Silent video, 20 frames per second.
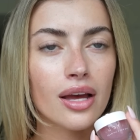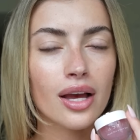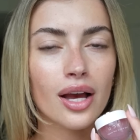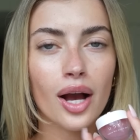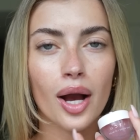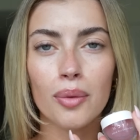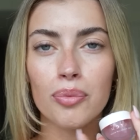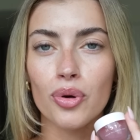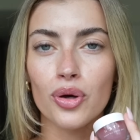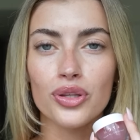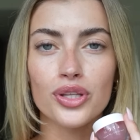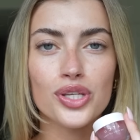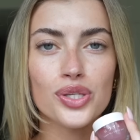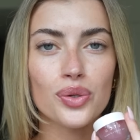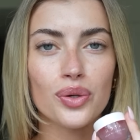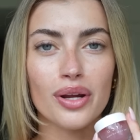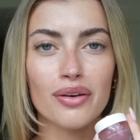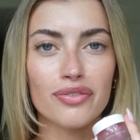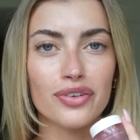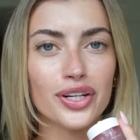I put this on
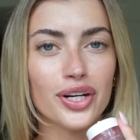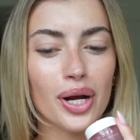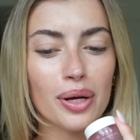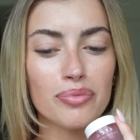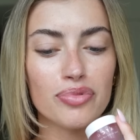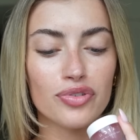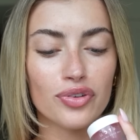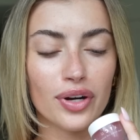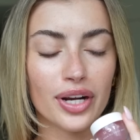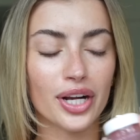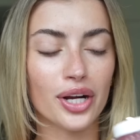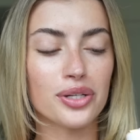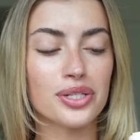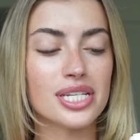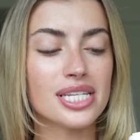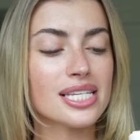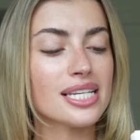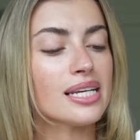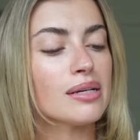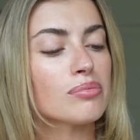every night before I go to
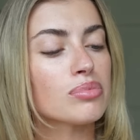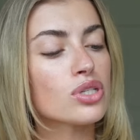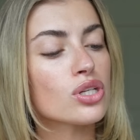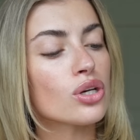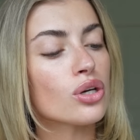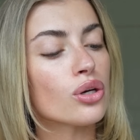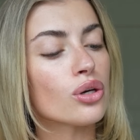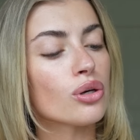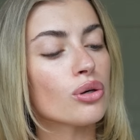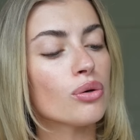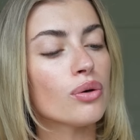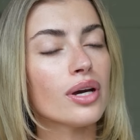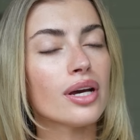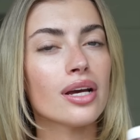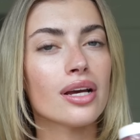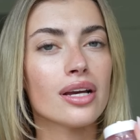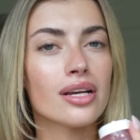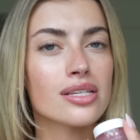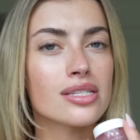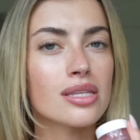sleep too.
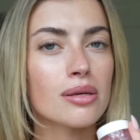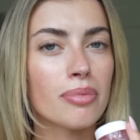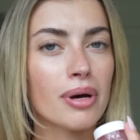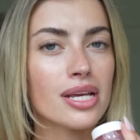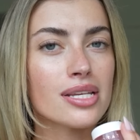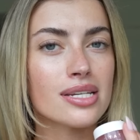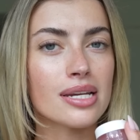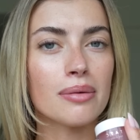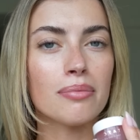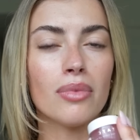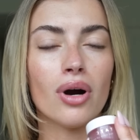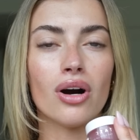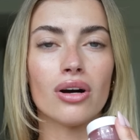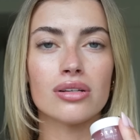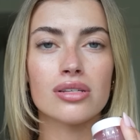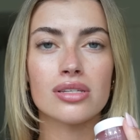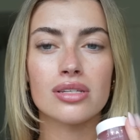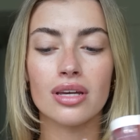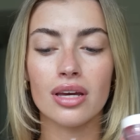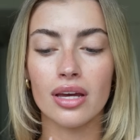It's the best lip
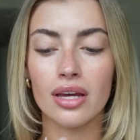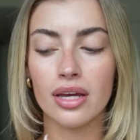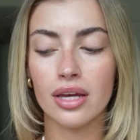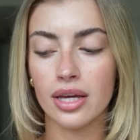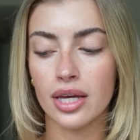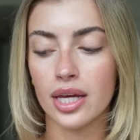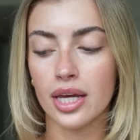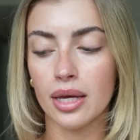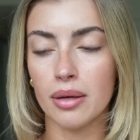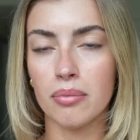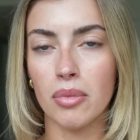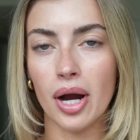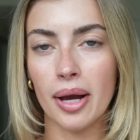mask, in my